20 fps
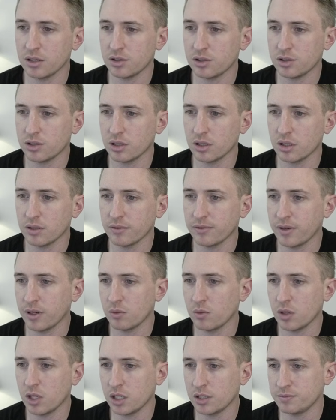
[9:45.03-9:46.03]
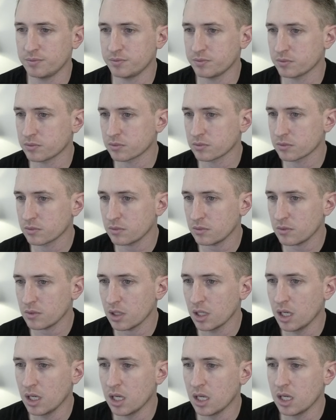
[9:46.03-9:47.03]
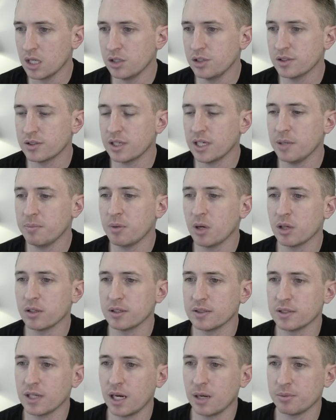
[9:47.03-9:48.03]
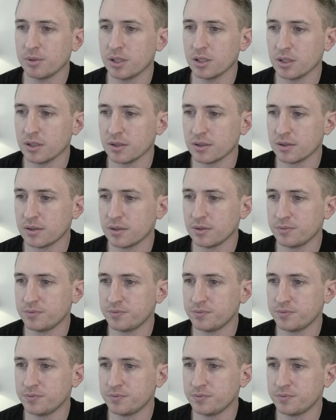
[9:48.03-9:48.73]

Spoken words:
sure, if I want. Just keep all these options.